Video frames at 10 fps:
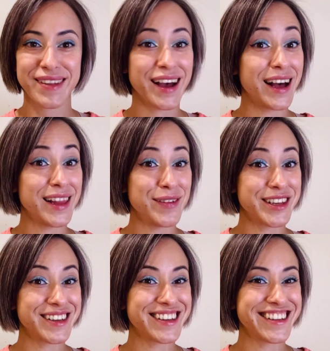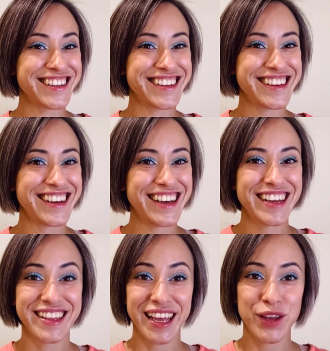I love it.
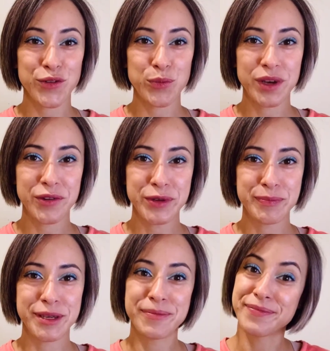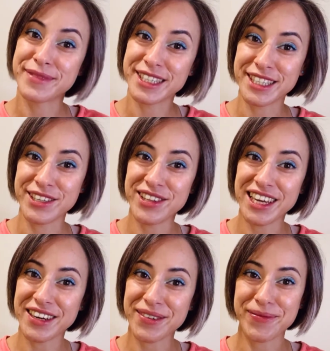Thank you for being with me. See you
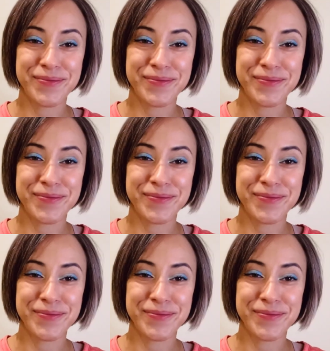later.